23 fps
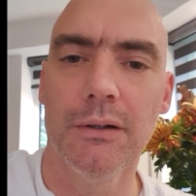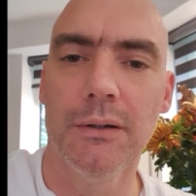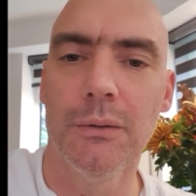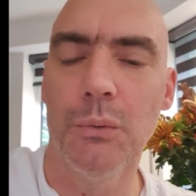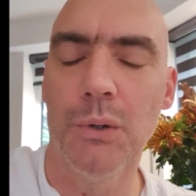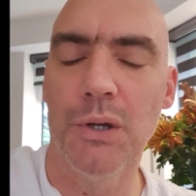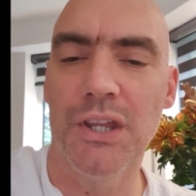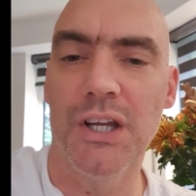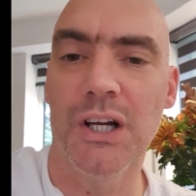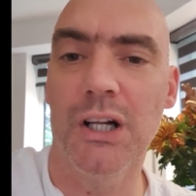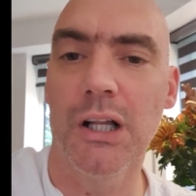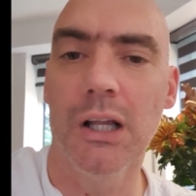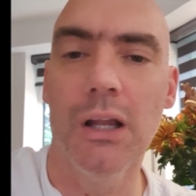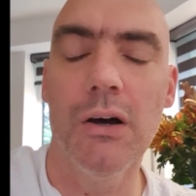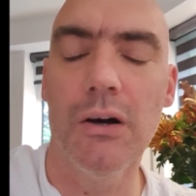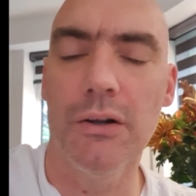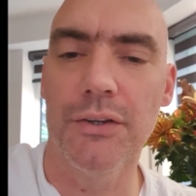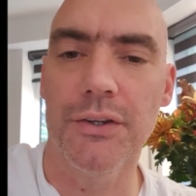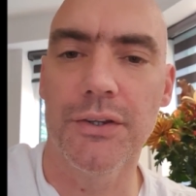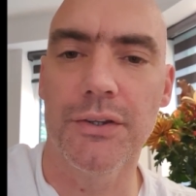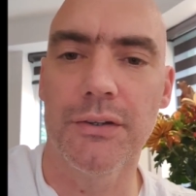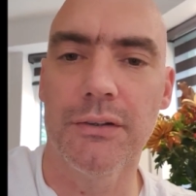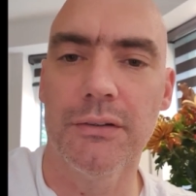with a
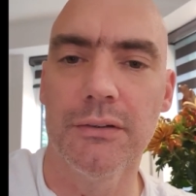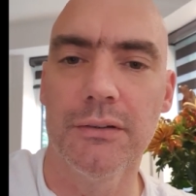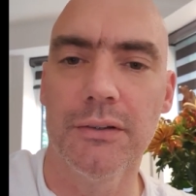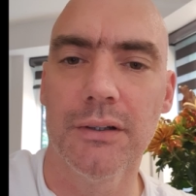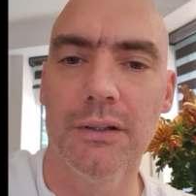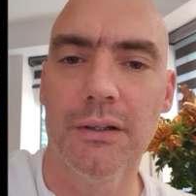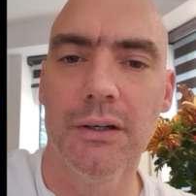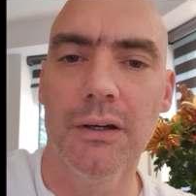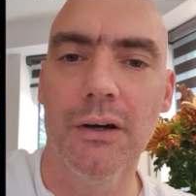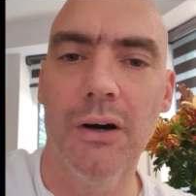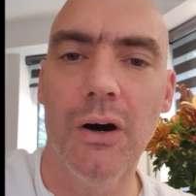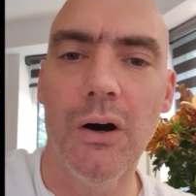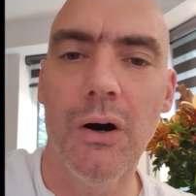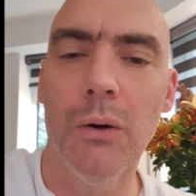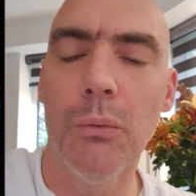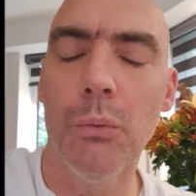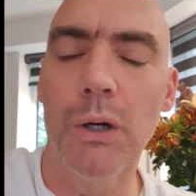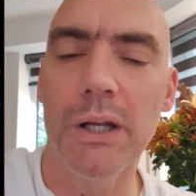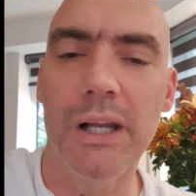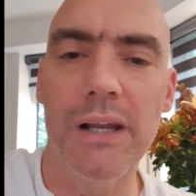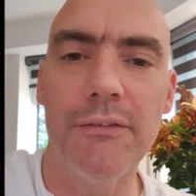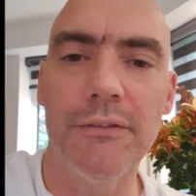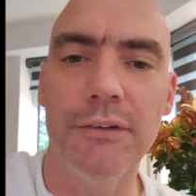cloth or
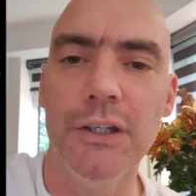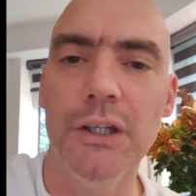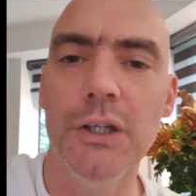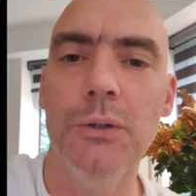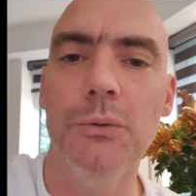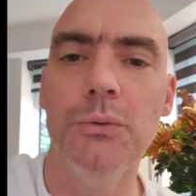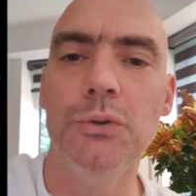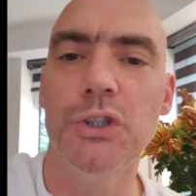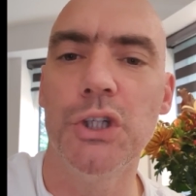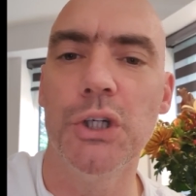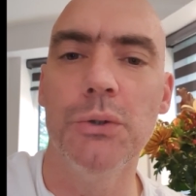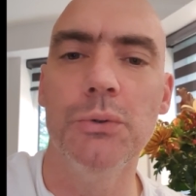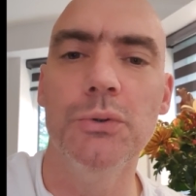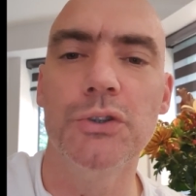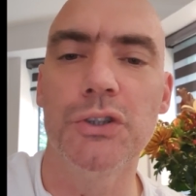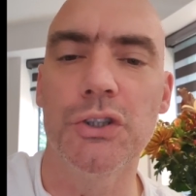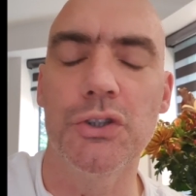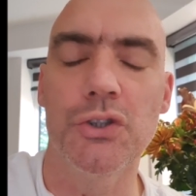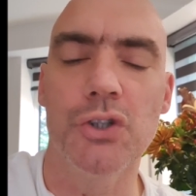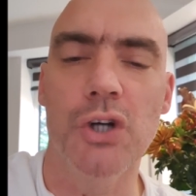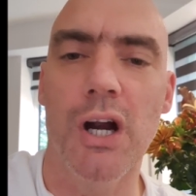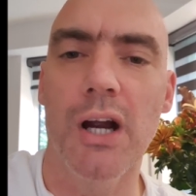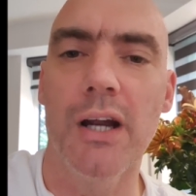whatever you choose to
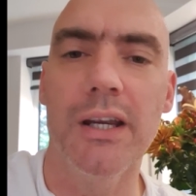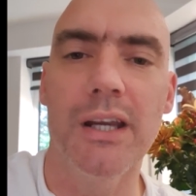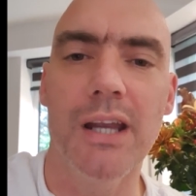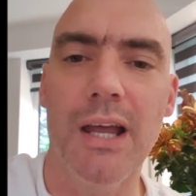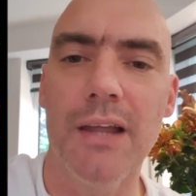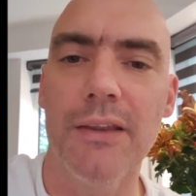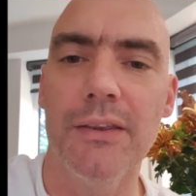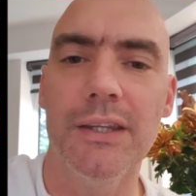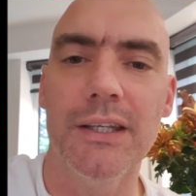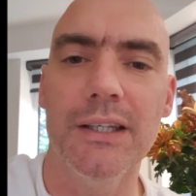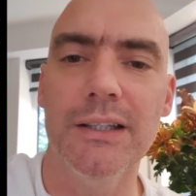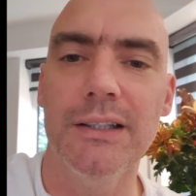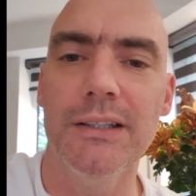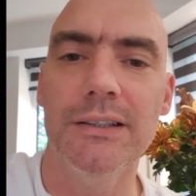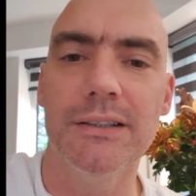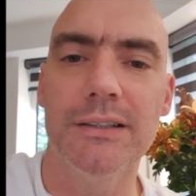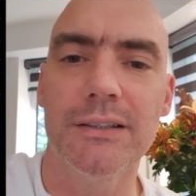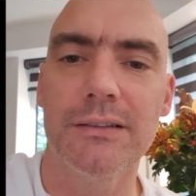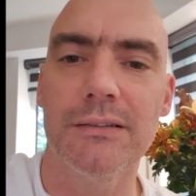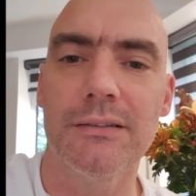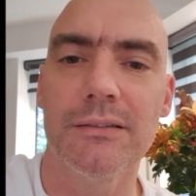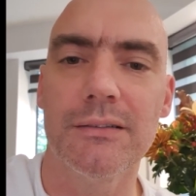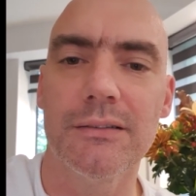try and get
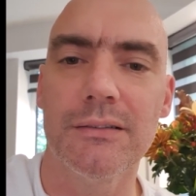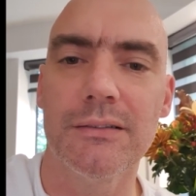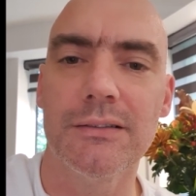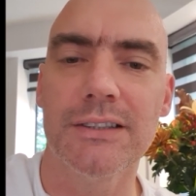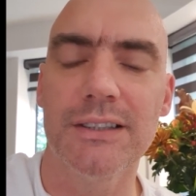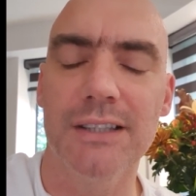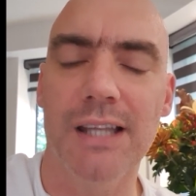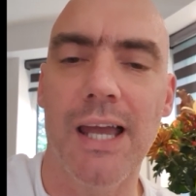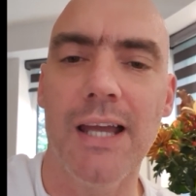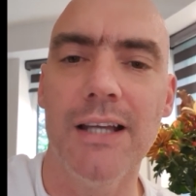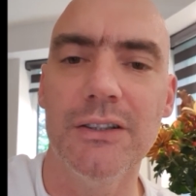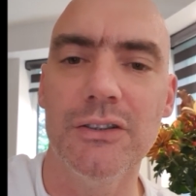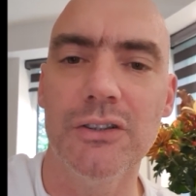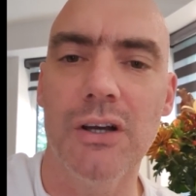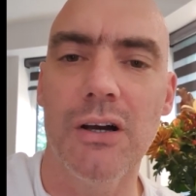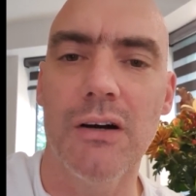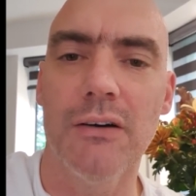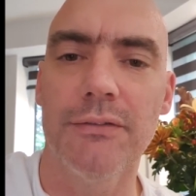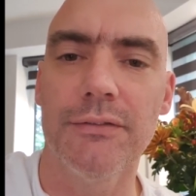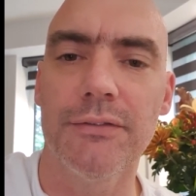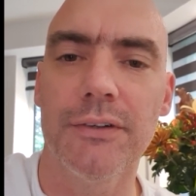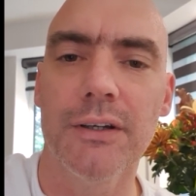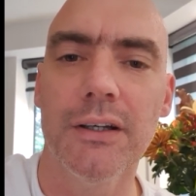these stains
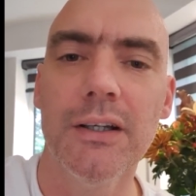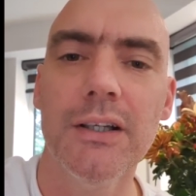off.